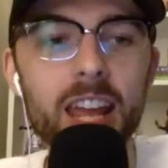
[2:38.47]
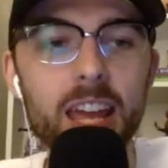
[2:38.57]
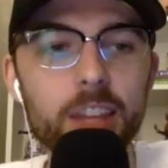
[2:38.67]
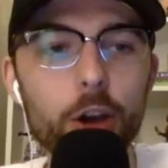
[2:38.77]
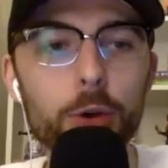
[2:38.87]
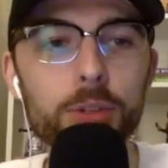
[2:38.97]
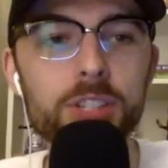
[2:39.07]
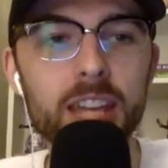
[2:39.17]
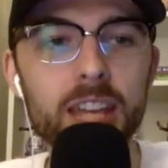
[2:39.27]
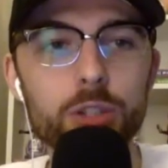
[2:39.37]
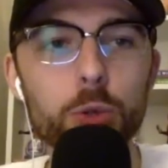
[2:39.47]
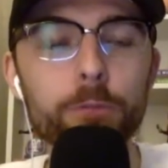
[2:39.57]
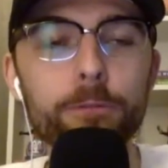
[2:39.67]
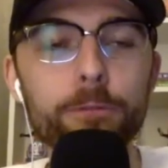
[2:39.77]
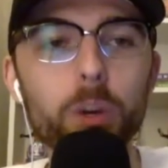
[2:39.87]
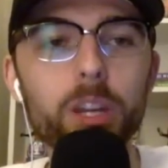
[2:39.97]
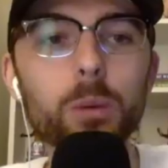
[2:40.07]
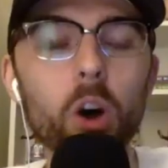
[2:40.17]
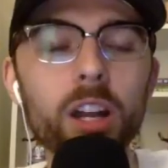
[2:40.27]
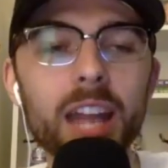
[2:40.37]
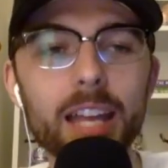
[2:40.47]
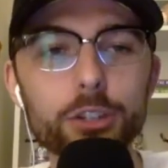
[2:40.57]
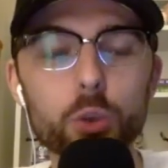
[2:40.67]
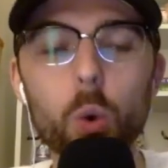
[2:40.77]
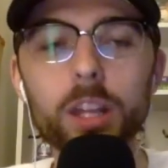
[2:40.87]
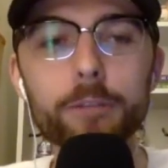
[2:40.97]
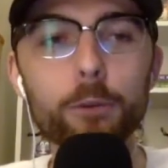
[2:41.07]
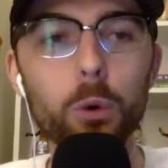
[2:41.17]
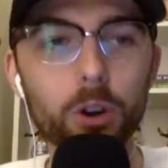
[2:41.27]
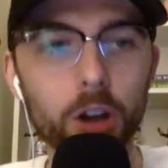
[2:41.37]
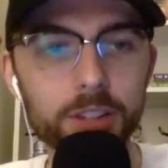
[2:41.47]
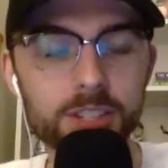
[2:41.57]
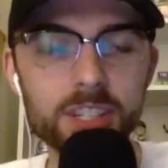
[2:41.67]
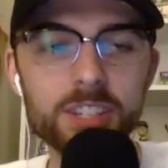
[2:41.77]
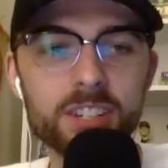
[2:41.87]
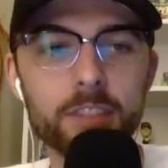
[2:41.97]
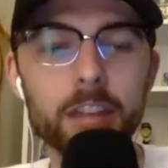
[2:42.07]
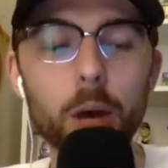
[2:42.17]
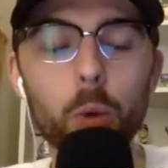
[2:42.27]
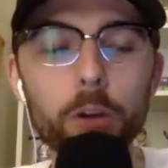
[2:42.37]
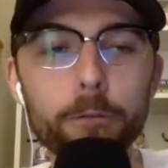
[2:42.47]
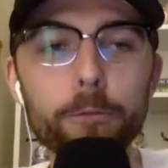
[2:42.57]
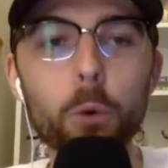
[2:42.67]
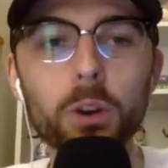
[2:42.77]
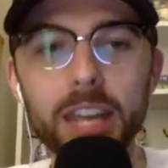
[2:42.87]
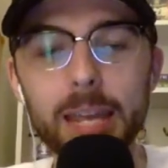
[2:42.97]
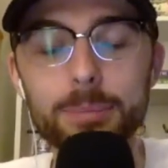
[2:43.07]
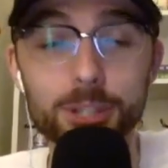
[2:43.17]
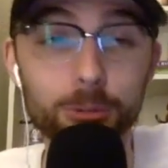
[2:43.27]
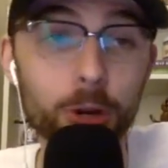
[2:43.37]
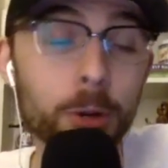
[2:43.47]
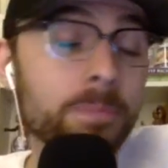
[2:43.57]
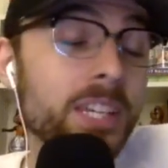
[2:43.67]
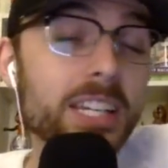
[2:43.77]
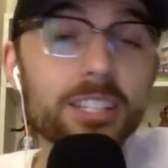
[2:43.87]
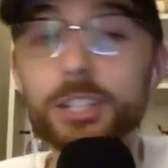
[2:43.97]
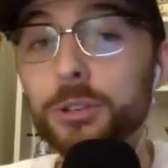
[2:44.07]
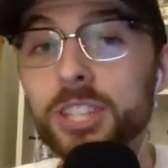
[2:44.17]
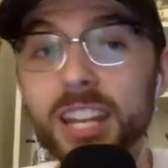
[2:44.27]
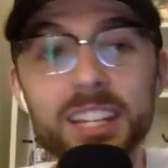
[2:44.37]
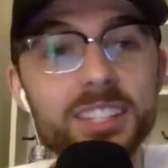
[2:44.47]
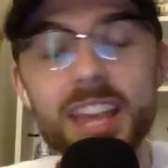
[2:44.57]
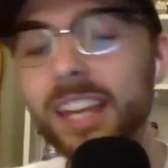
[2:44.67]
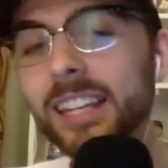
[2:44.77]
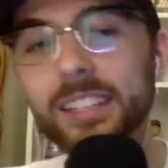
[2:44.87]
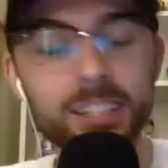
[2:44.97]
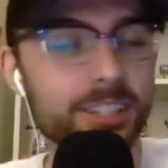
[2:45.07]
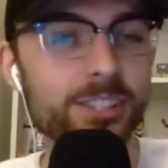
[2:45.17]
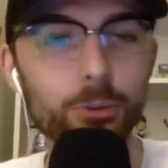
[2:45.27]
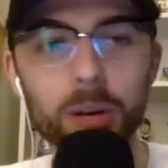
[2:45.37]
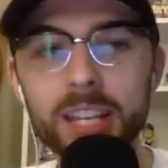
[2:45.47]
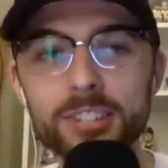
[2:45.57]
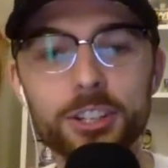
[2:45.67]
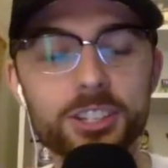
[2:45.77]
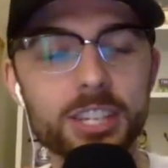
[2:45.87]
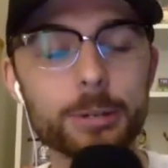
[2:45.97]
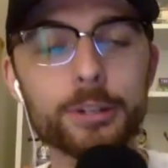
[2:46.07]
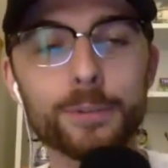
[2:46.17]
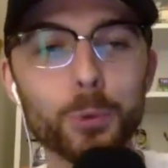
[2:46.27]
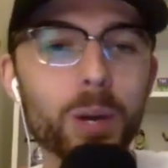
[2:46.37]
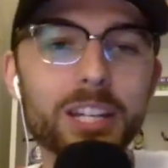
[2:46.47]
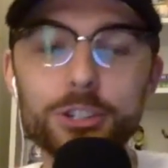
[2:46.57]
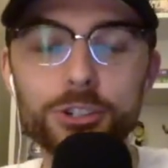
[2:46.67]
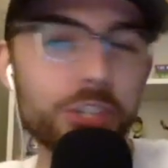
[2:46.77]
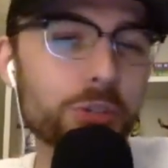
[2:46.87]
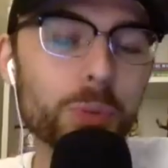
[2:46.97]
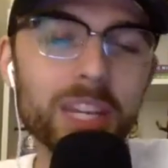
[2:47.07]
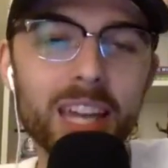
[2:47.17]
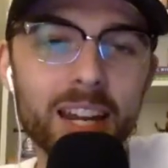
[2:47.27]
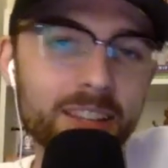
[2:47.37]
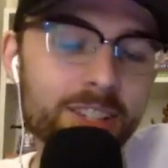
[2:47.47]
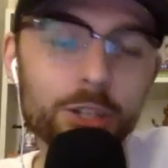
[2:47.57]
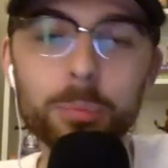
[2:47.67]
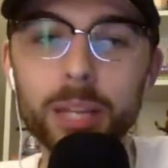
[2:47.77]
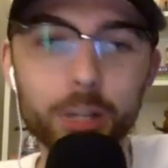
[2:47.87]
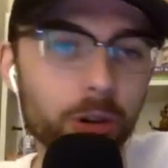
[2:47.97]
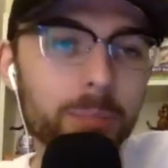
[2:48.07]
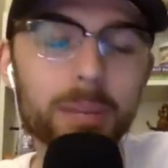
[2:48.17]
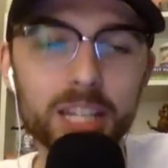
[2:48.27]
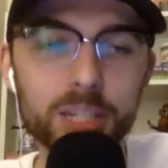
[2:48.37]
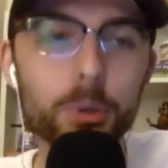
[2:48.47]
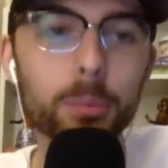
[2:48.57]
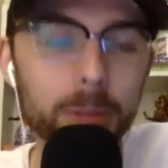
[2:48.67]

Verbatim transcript: And the O's get to 41 and 24 on the season, have now won four games in a row. Still sitting in second because the Rays took a series from the Rangers this weekend and they still play great baseball.